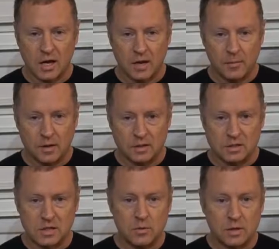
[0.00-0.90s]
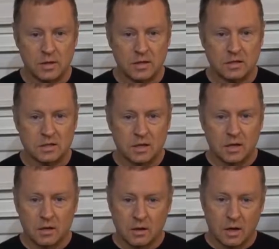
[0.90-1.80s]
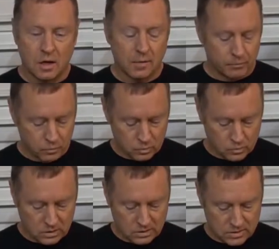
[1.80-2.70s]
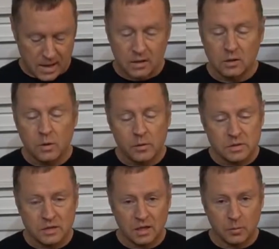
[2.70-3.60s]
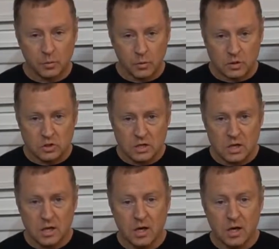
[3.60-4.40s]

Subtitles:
I'm going to ski with it exactly the way it was set up originally,